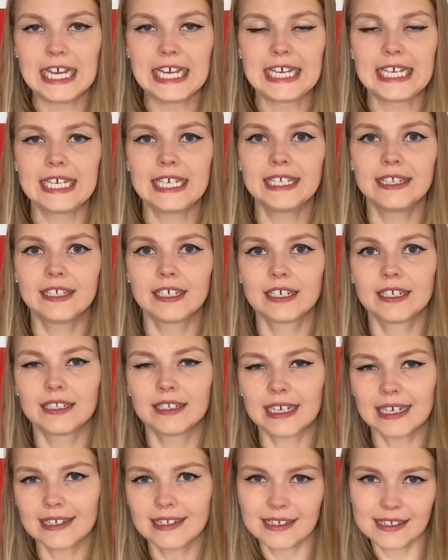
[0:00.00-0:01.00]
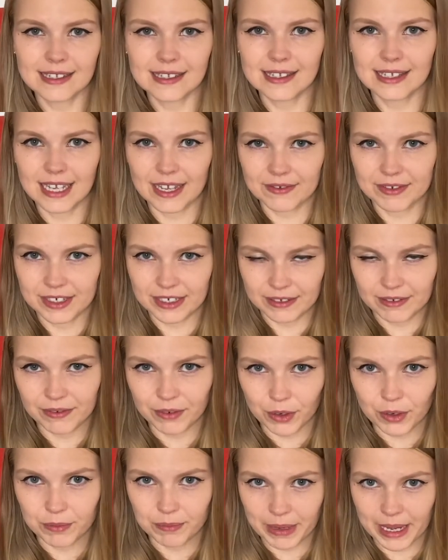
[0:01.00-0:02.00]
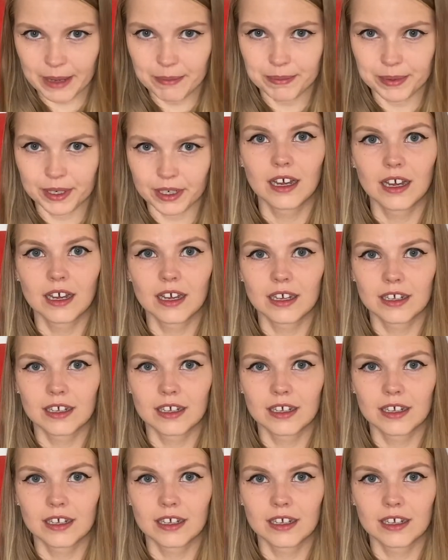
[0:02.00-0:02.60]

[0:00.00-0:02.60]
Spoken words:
in their 1974 paper,